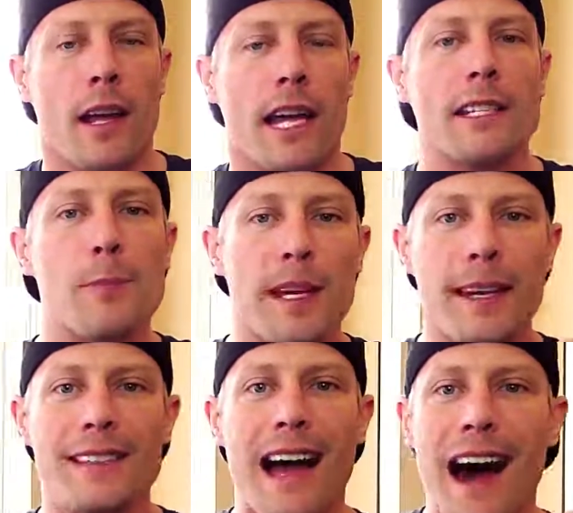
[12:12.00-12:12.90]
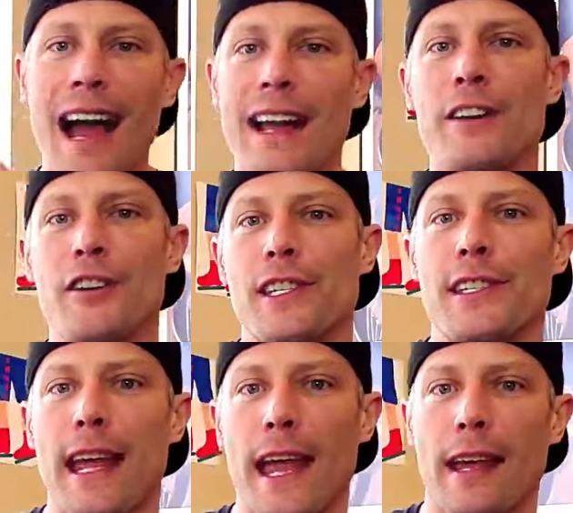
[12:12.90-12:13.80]
It's because I
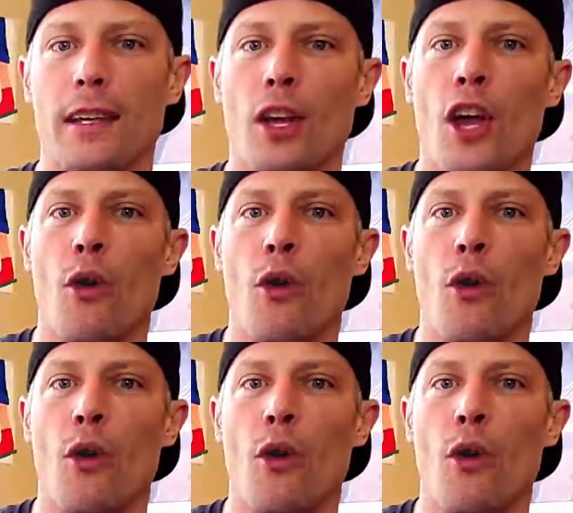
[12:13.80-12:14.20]
understand